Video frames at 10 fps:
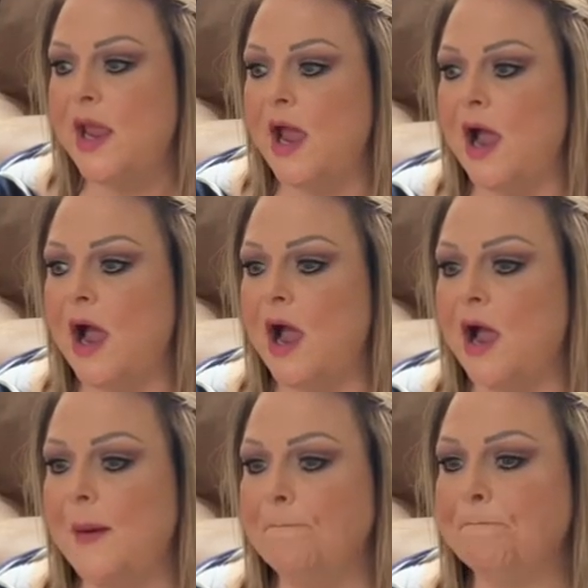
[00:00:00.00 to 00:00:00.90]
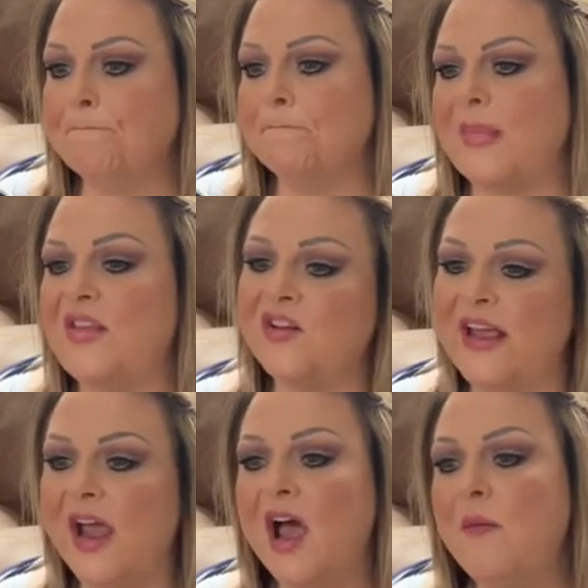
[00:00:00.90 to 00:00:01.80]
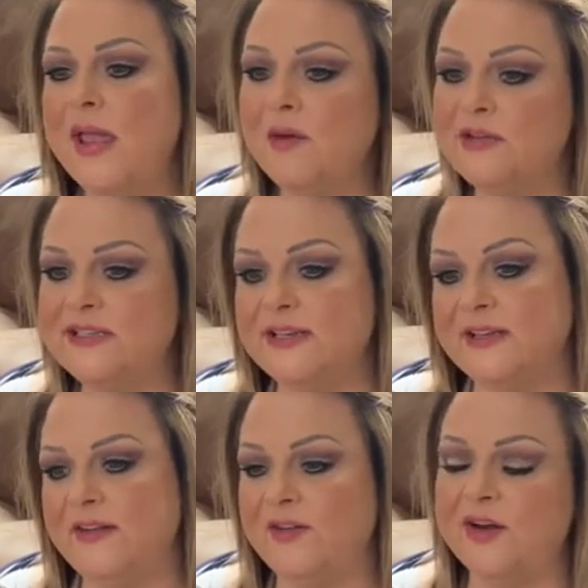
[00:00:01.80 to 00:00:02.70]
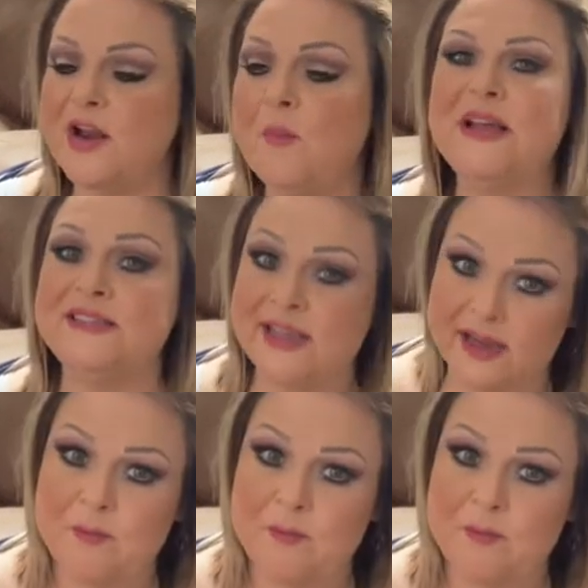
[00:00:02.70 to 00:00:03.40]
And they're like, oh, it was delivered. No, my second